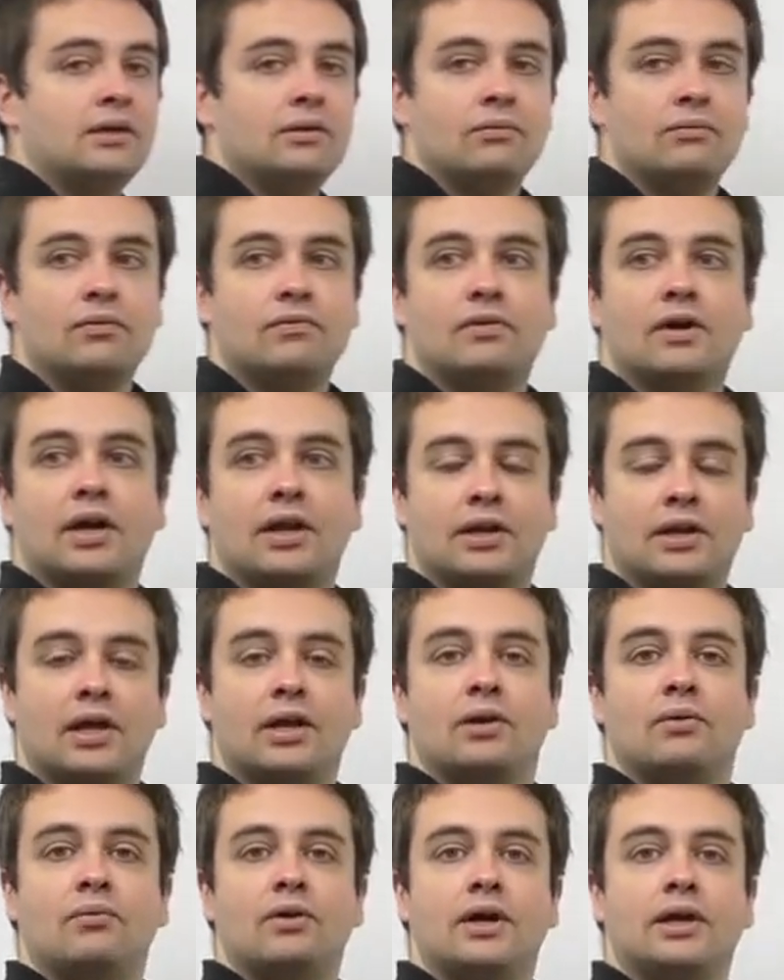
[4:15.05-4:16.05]
We've got
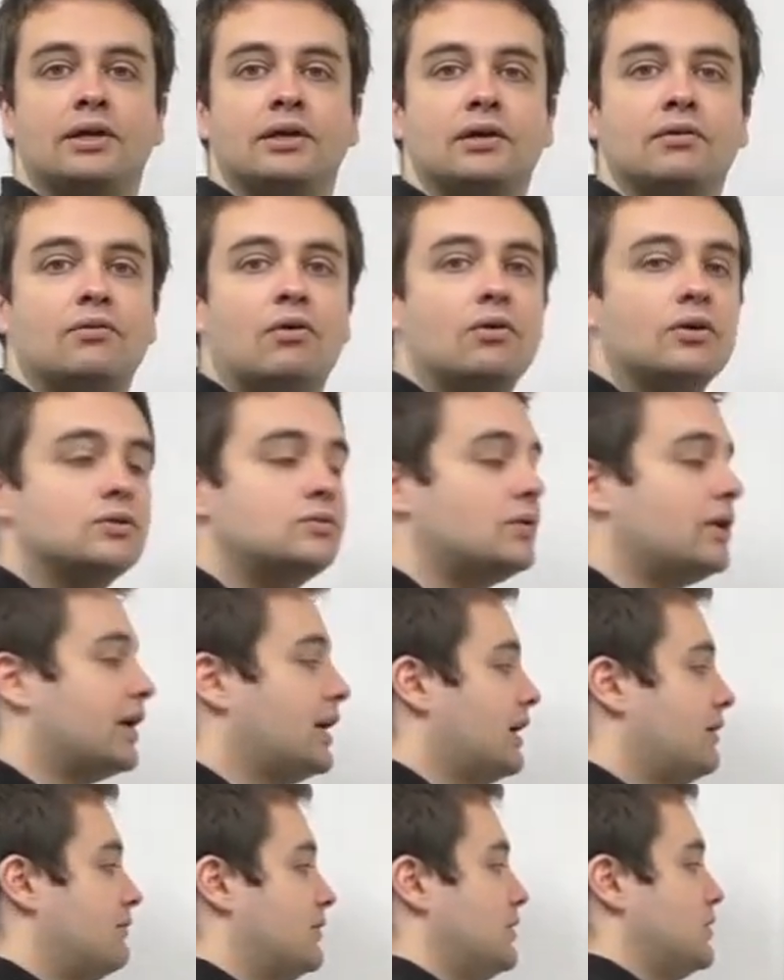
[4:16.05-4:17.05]
another one. Of course, we
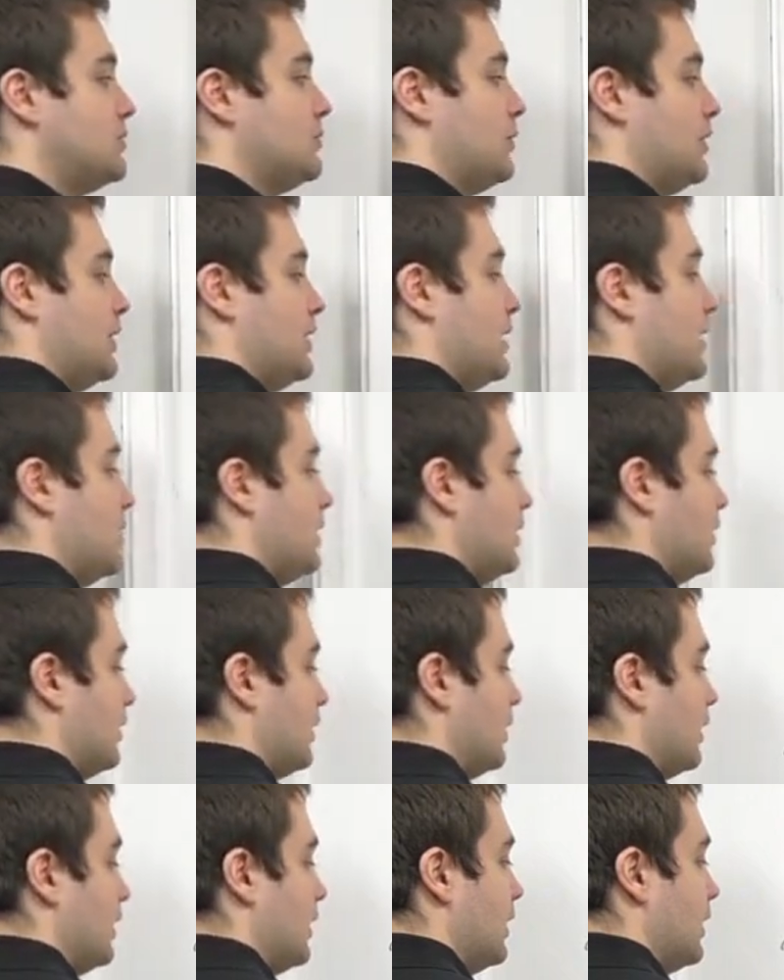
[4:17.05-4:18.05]
have this one
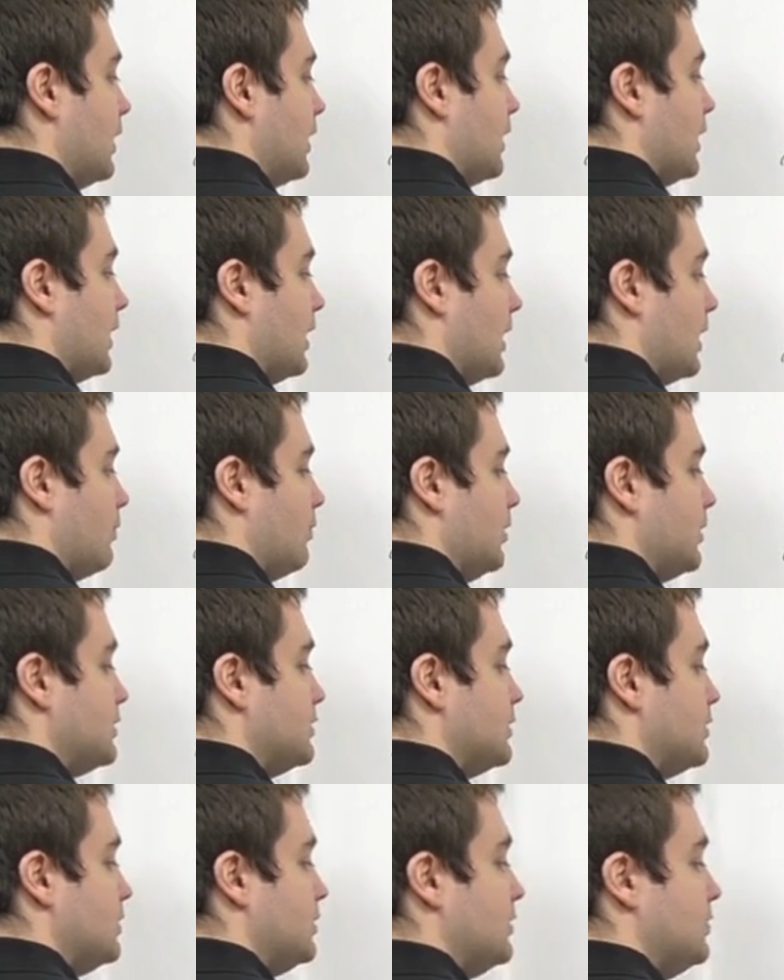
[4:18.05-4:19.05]
here, and I want
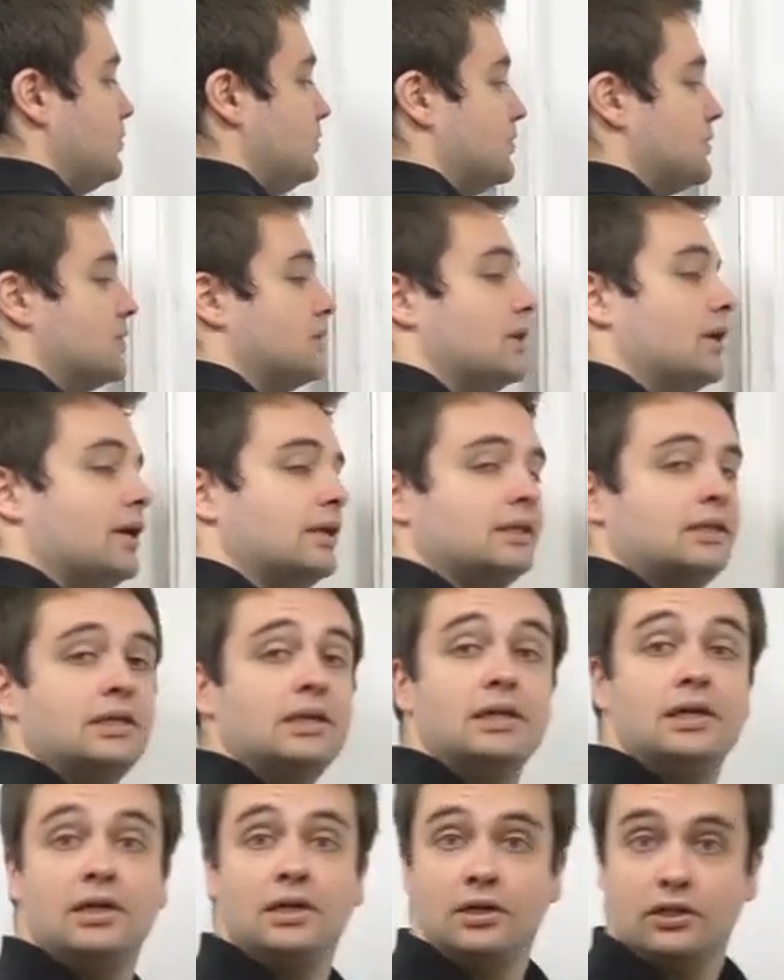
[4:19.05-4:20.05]
to use not
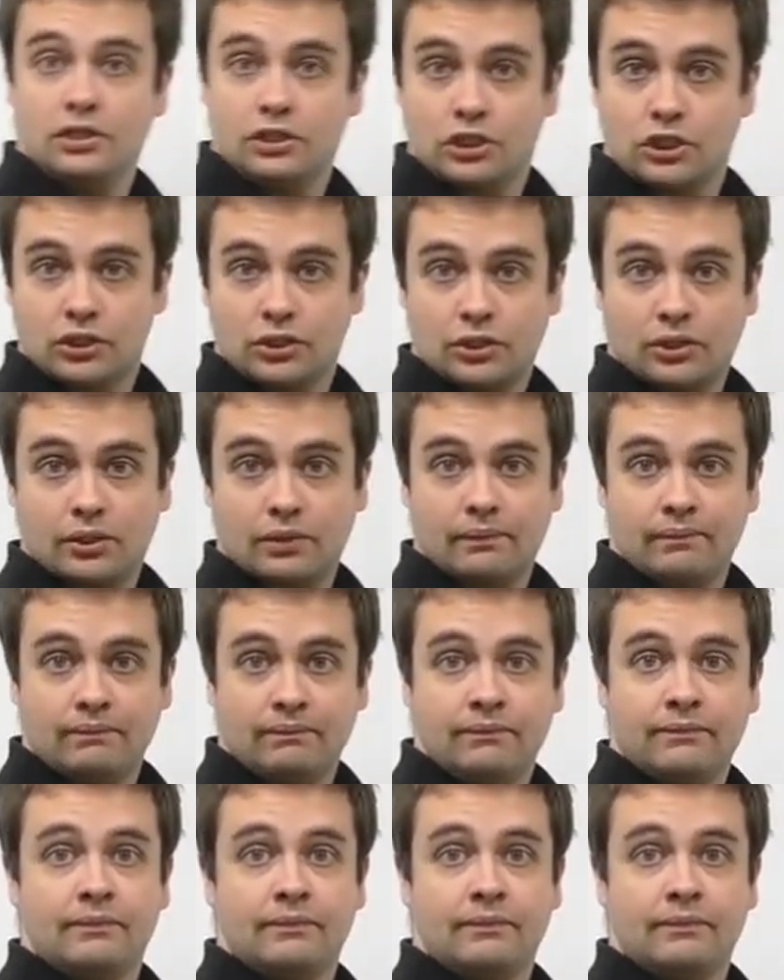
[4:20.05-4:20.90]
the English term,